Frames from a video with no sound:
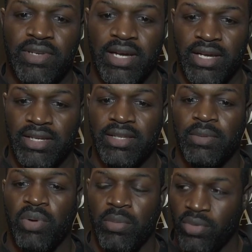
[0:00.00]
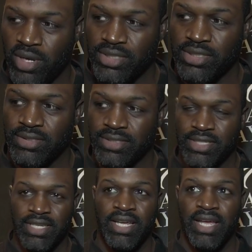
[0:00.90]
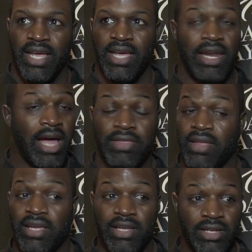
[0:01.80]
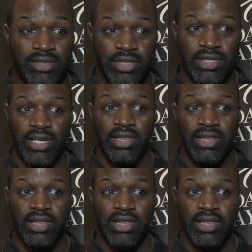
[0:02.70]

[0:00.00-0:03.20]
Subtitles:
done the preparation, and I think he looks good.